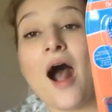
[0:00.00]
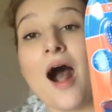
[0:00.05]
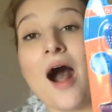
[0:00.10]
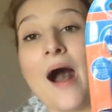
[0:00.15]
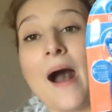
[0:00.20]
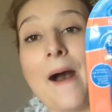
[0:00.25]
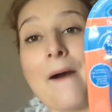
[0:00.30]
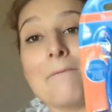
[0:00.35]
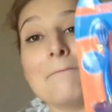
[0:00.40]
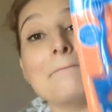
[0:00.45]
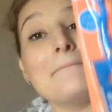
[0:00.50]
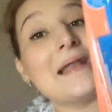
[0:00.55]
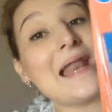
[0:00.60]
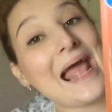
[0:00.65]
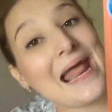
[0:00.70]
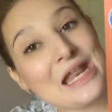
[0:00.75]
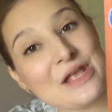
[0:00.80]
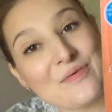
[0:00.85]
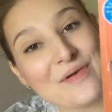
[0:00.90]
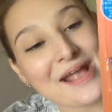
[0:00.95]
um, but
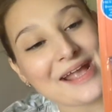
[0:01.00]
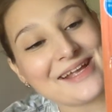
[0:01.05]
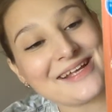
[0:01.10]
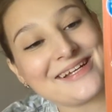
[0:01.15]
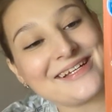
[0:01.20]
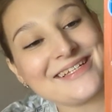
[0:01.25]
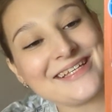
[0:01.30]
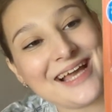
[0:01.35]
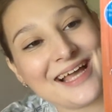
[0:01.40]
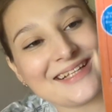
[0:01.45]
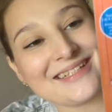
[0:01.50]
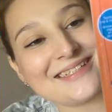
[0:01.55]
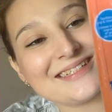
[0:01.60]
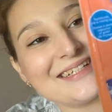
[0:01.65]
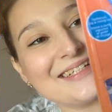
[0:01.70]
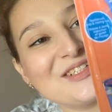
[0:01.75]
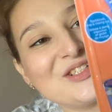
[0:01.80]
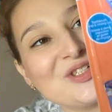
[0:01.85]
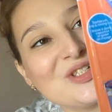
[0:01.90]
anyway yes it's